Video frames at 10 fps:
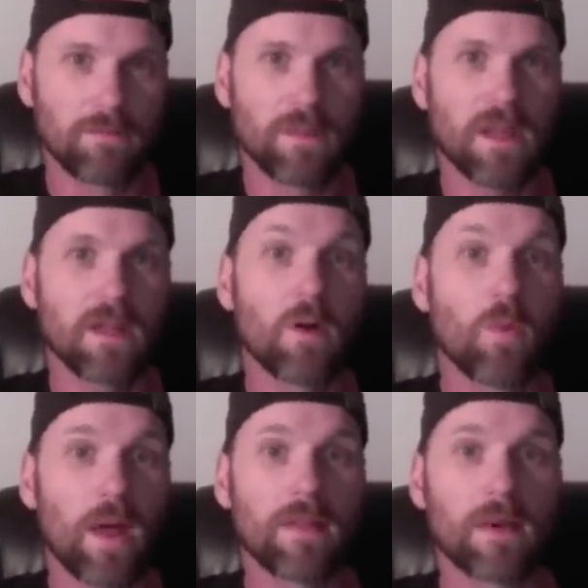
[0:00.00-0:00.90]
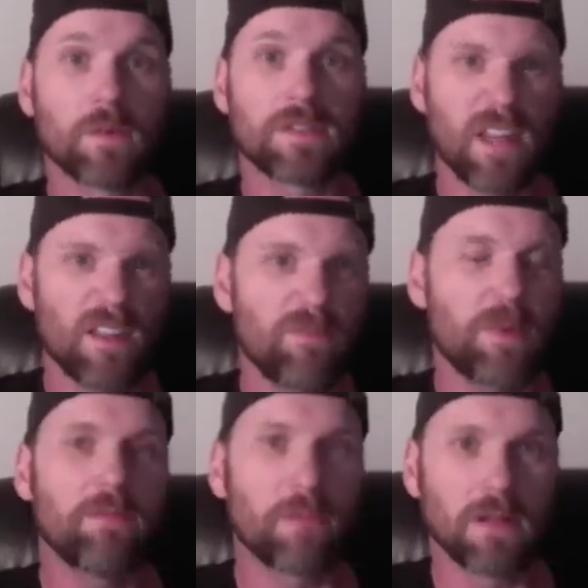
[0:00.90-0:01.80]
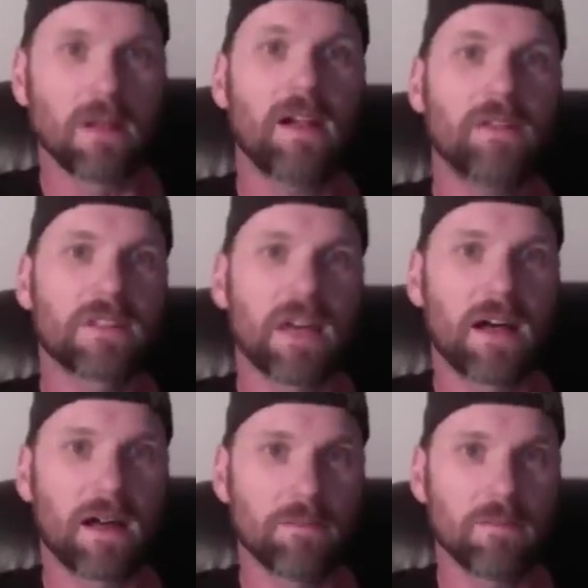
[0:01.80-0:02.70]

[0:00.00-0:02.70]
in a way that will save people a lot of time